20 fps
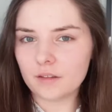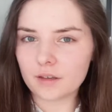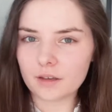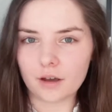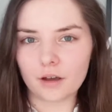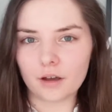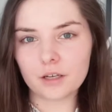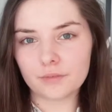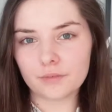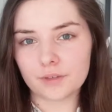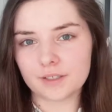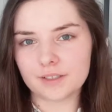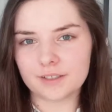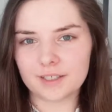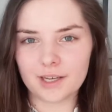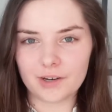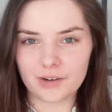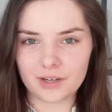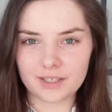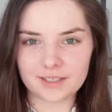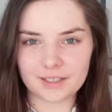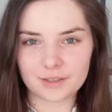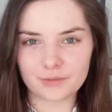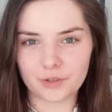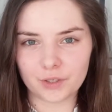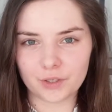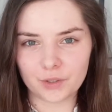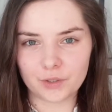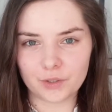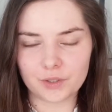The goal of this series is
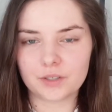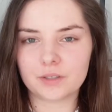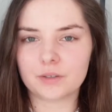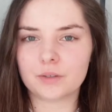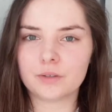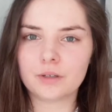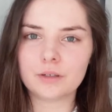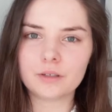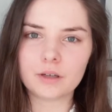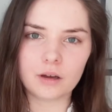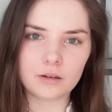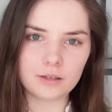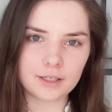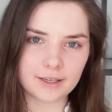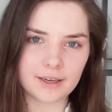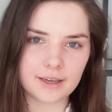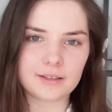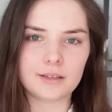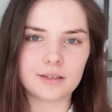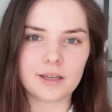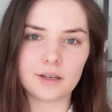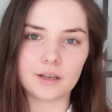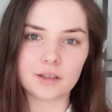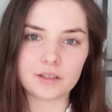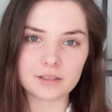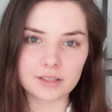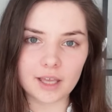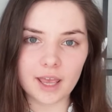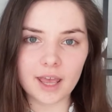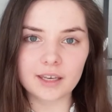for you to not only get an
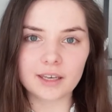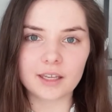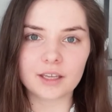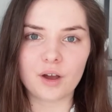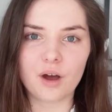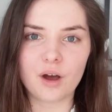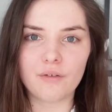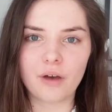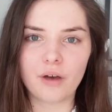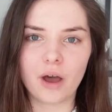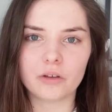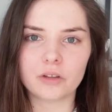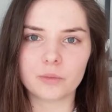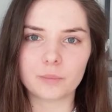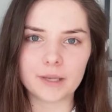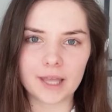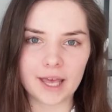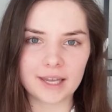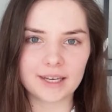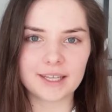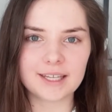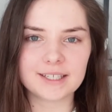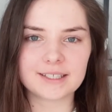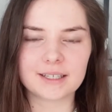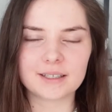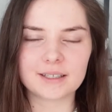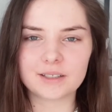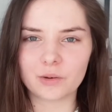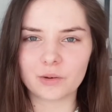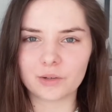understanding of how the planets
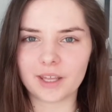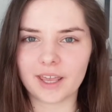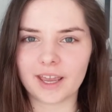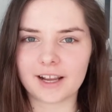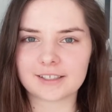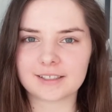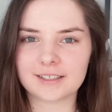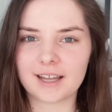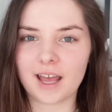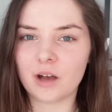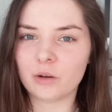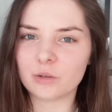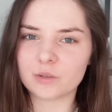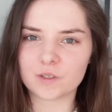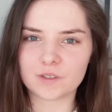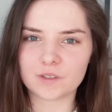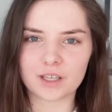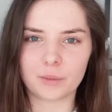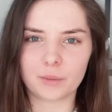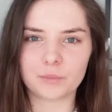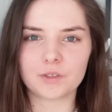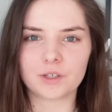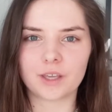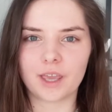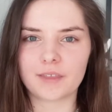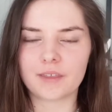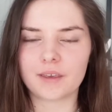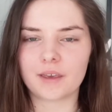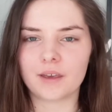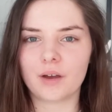and zodiacs and houses come
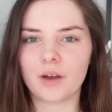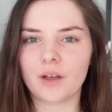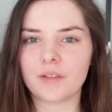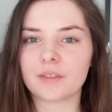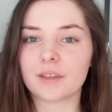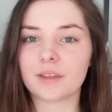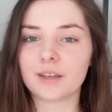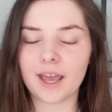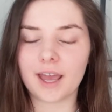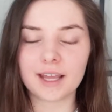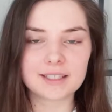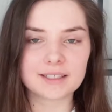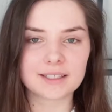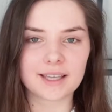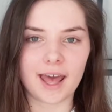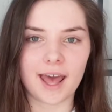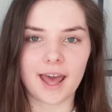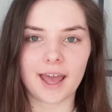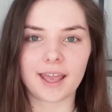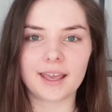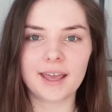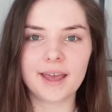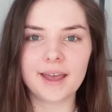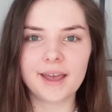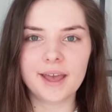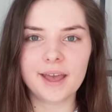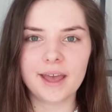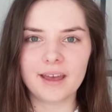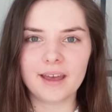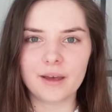together on the night sky,
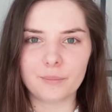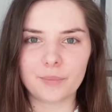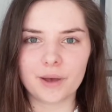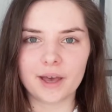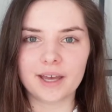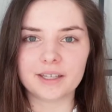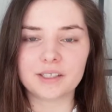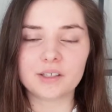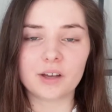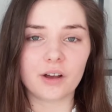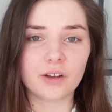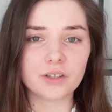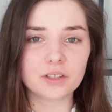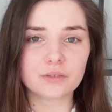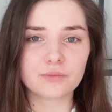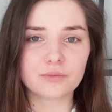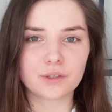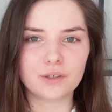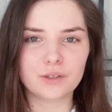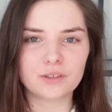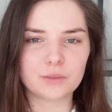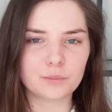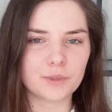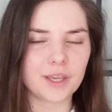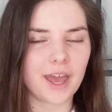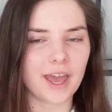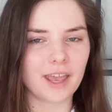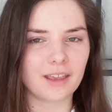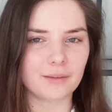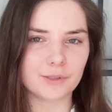but also for you to
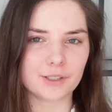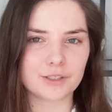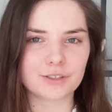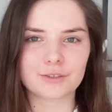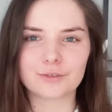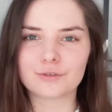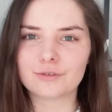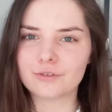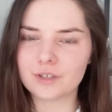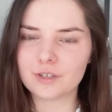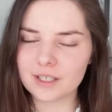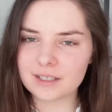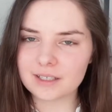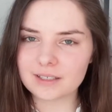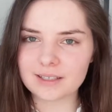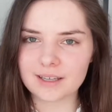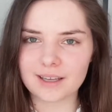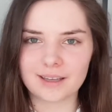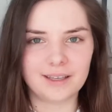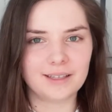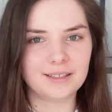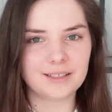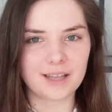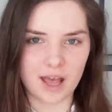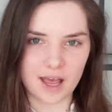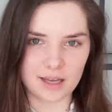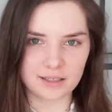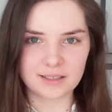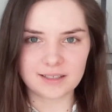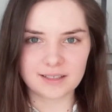be able to read and
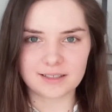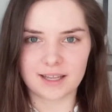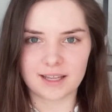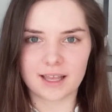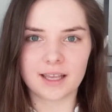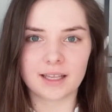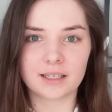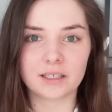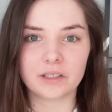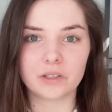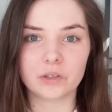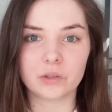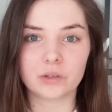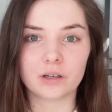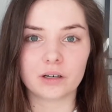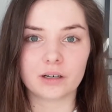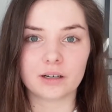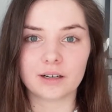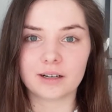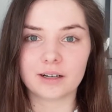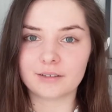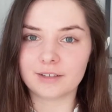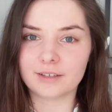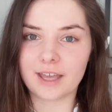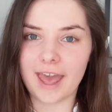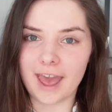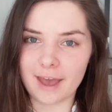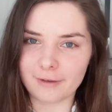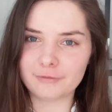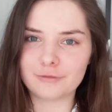understand your
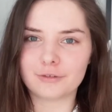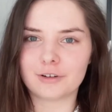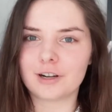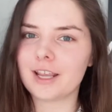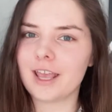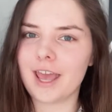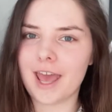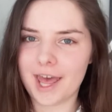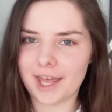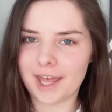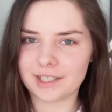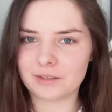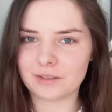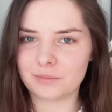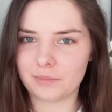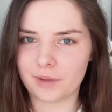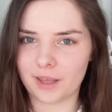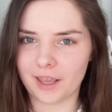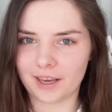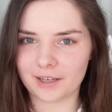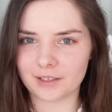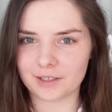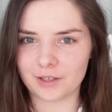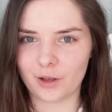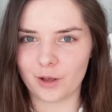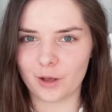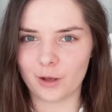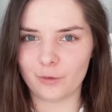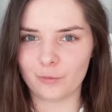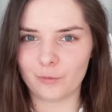every aspect
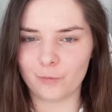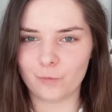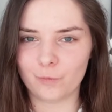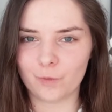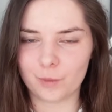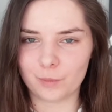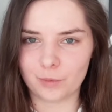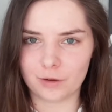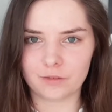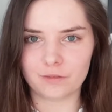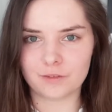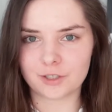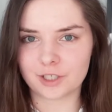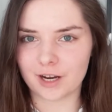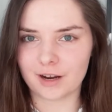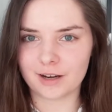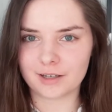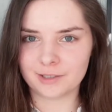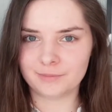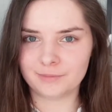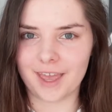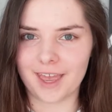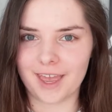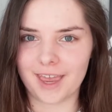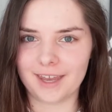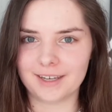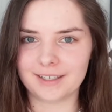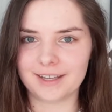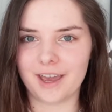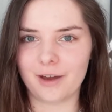of the birth chart
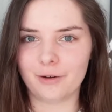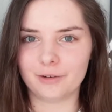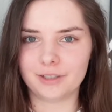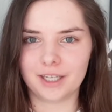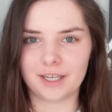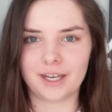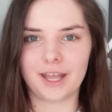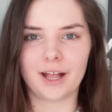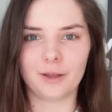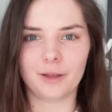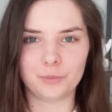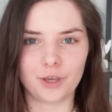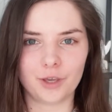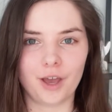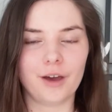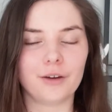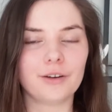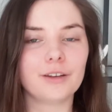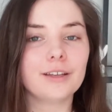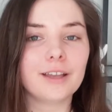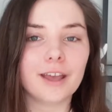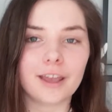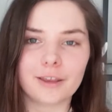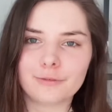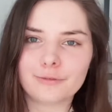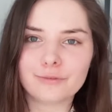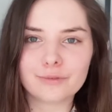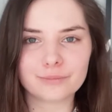and how it can help you out in life.